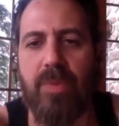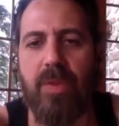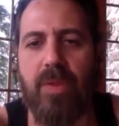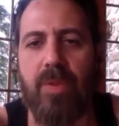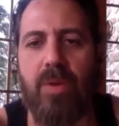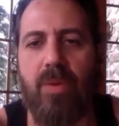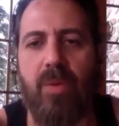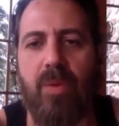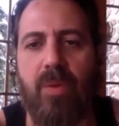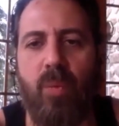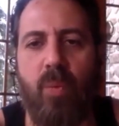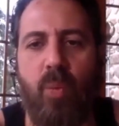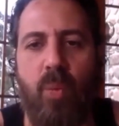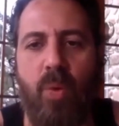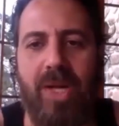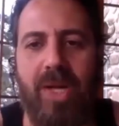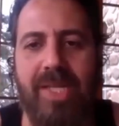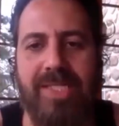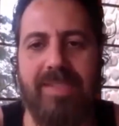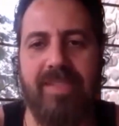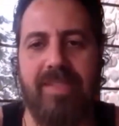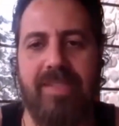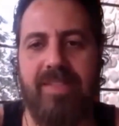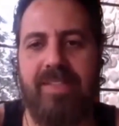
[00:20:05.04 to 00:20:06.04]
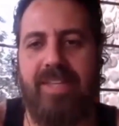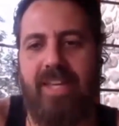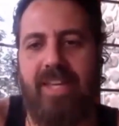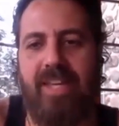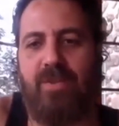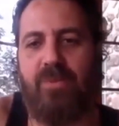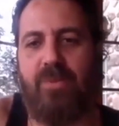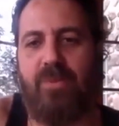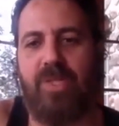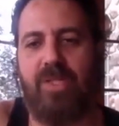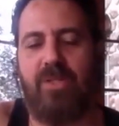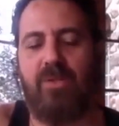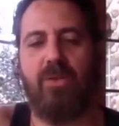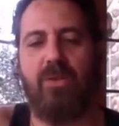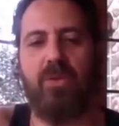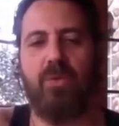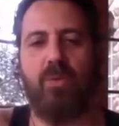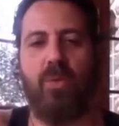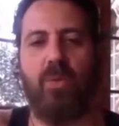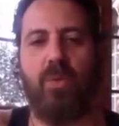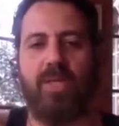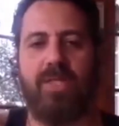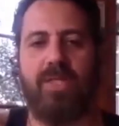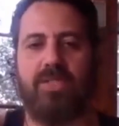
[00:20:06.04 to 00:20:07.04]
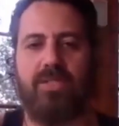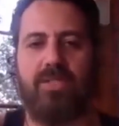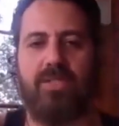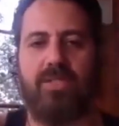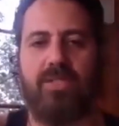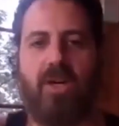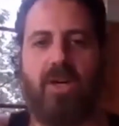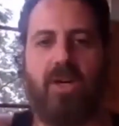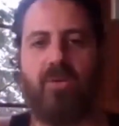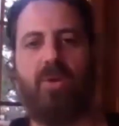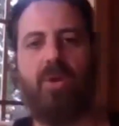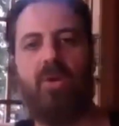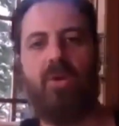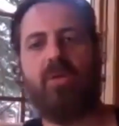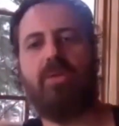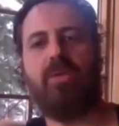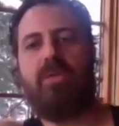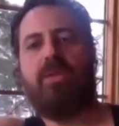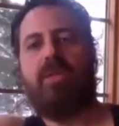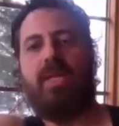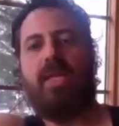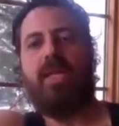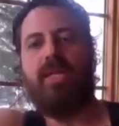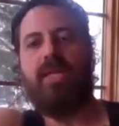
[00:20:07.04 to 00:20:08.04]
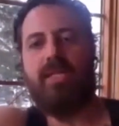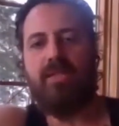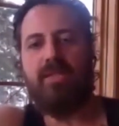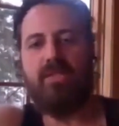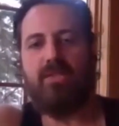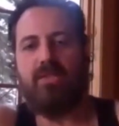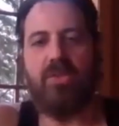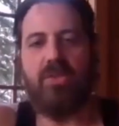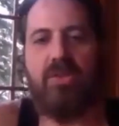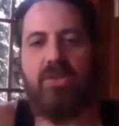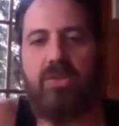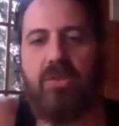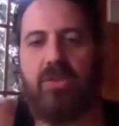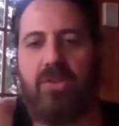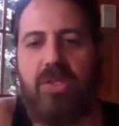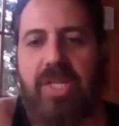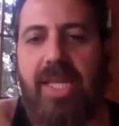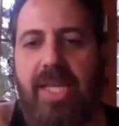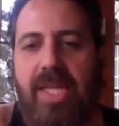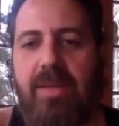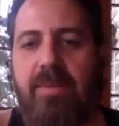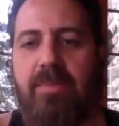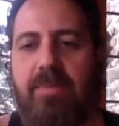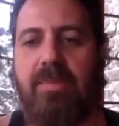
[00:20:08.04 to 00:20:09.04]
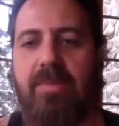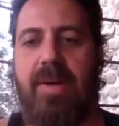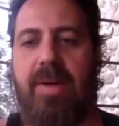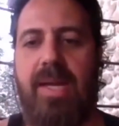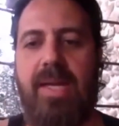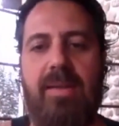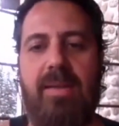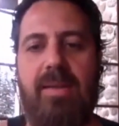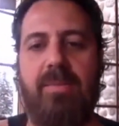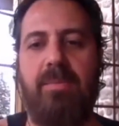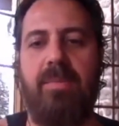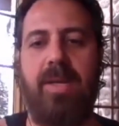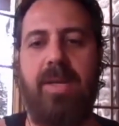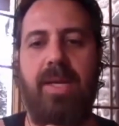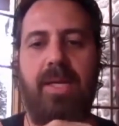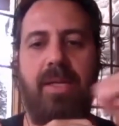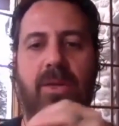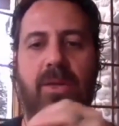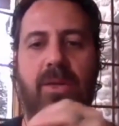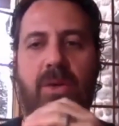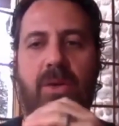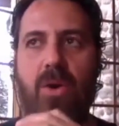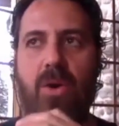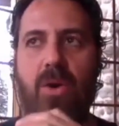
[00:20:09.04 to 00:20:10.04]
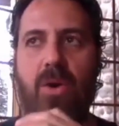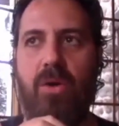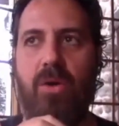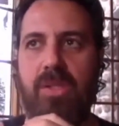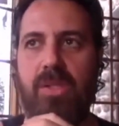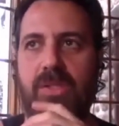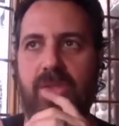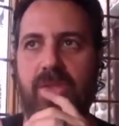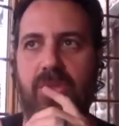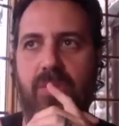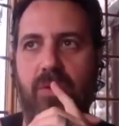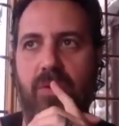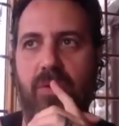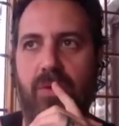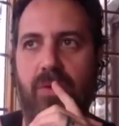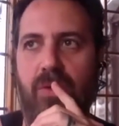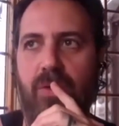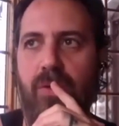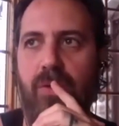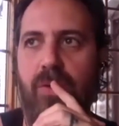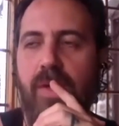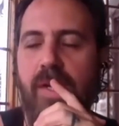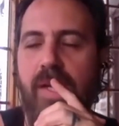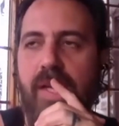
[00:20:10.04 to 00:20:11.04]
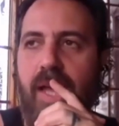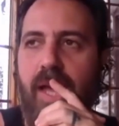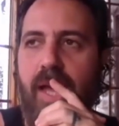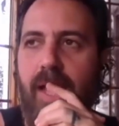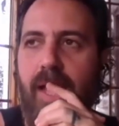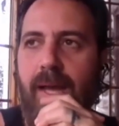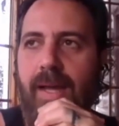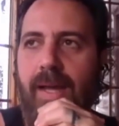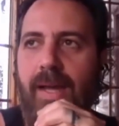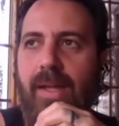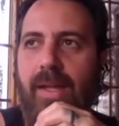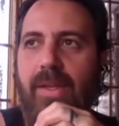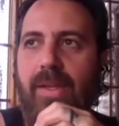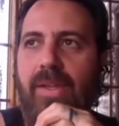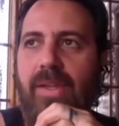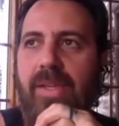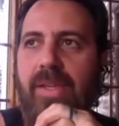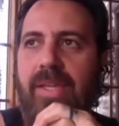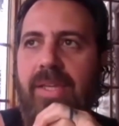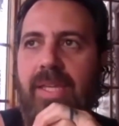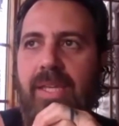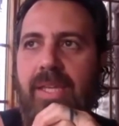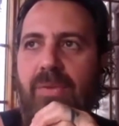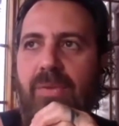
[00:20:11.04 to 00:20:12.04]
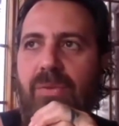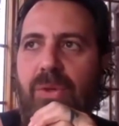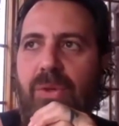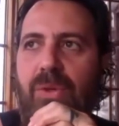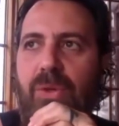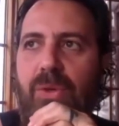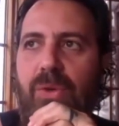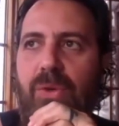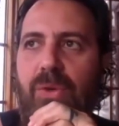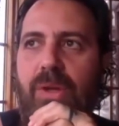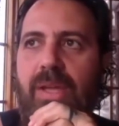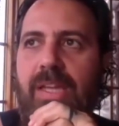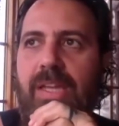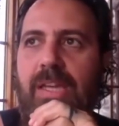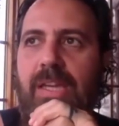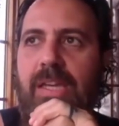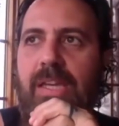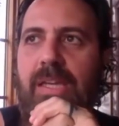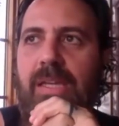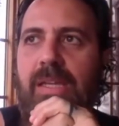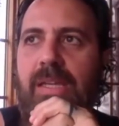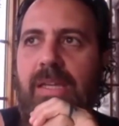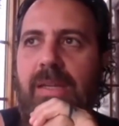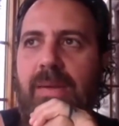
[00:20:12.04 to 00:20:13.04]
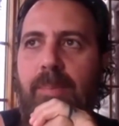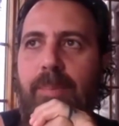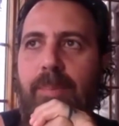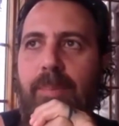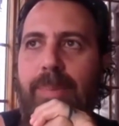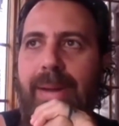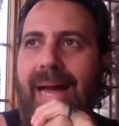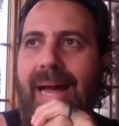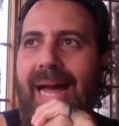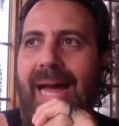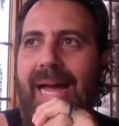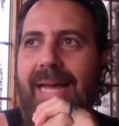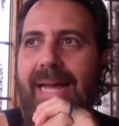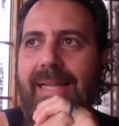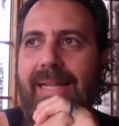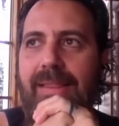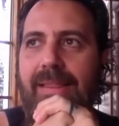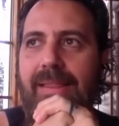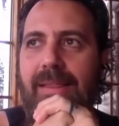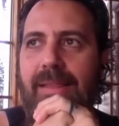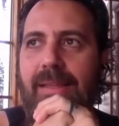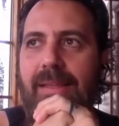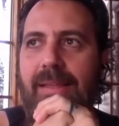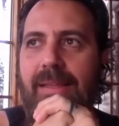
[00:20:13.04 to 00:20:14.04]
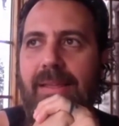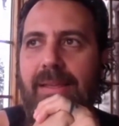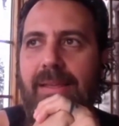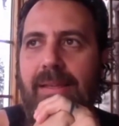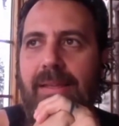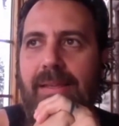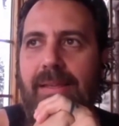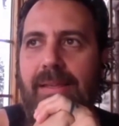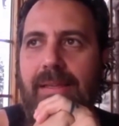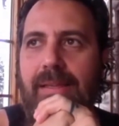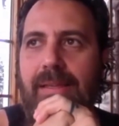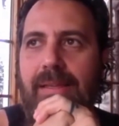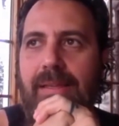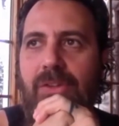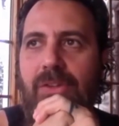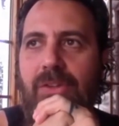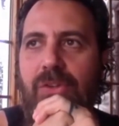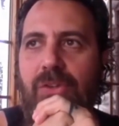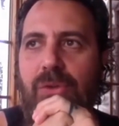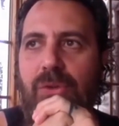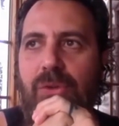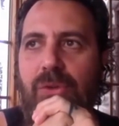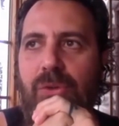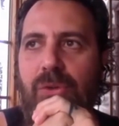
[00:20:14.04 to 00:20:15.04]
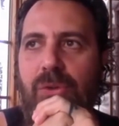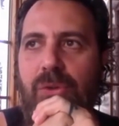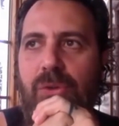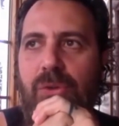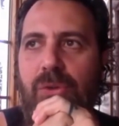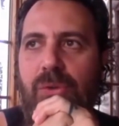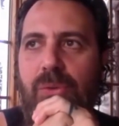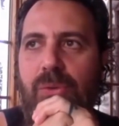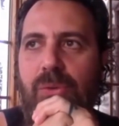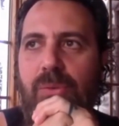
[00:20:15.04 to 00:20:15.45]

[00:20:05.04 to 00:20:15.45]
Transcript: what can we do? What is our role? And so today, my goal is to give you a path into